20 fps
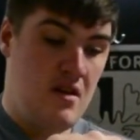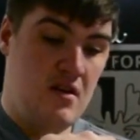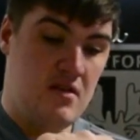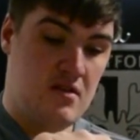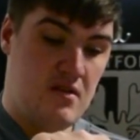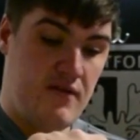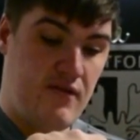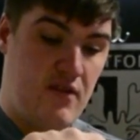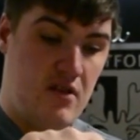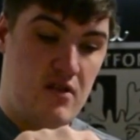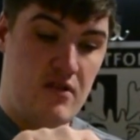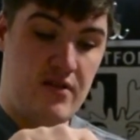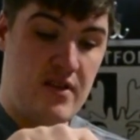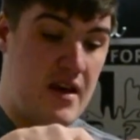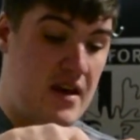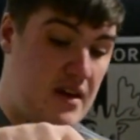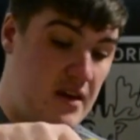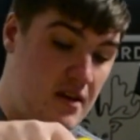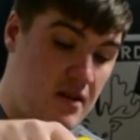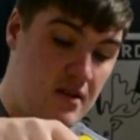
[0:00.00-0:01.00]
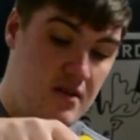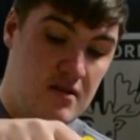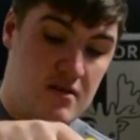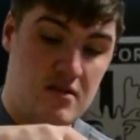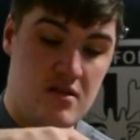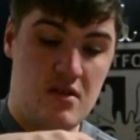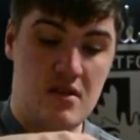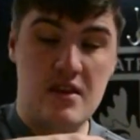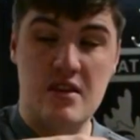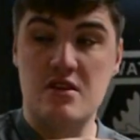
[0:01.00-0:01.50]
It's a full-on day,
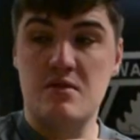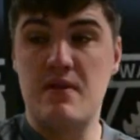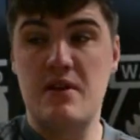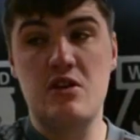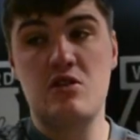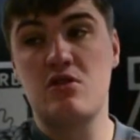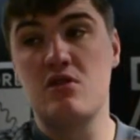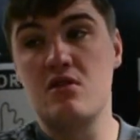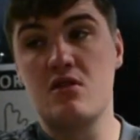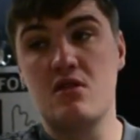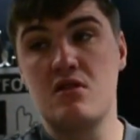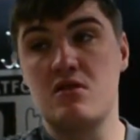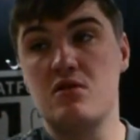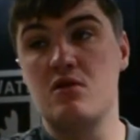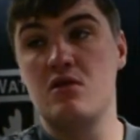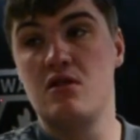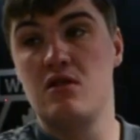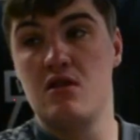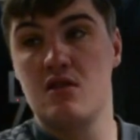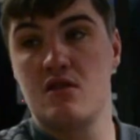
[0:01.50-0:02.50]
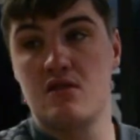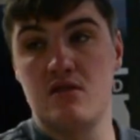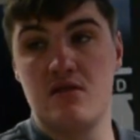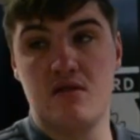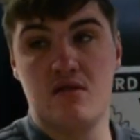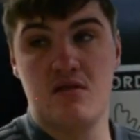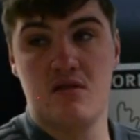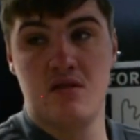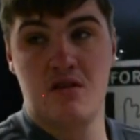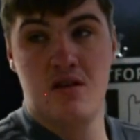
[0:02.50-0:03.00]
so you need to make sure you got two of you,
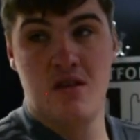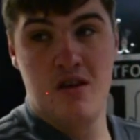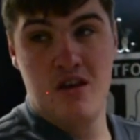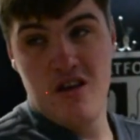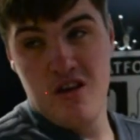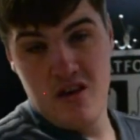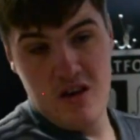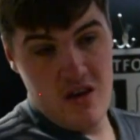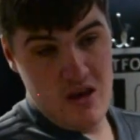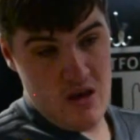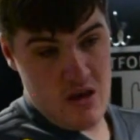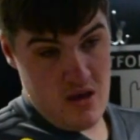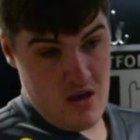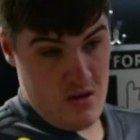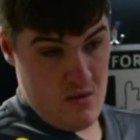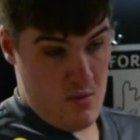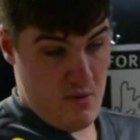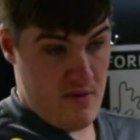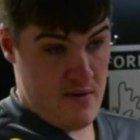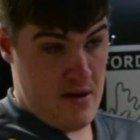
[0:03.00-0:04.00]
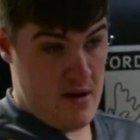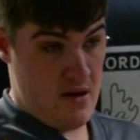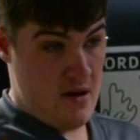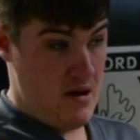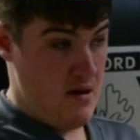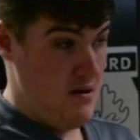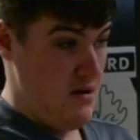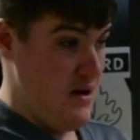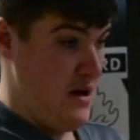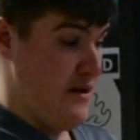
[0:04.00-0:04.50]
because without
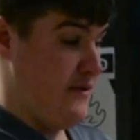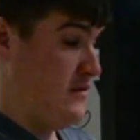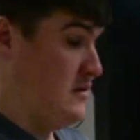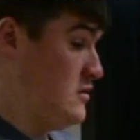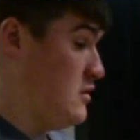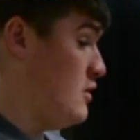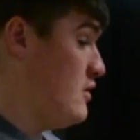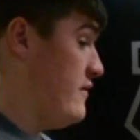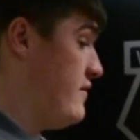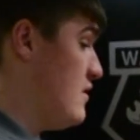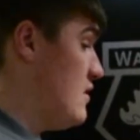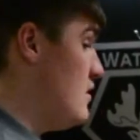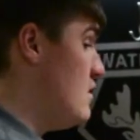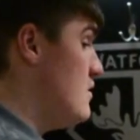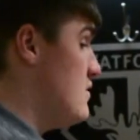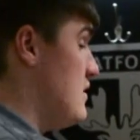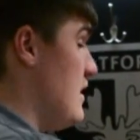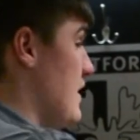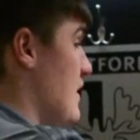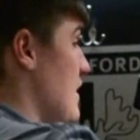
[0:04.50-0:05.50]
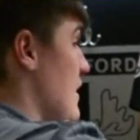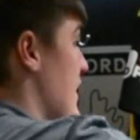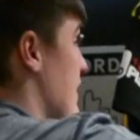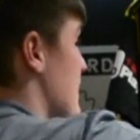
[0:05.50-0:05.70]
having two of you, that can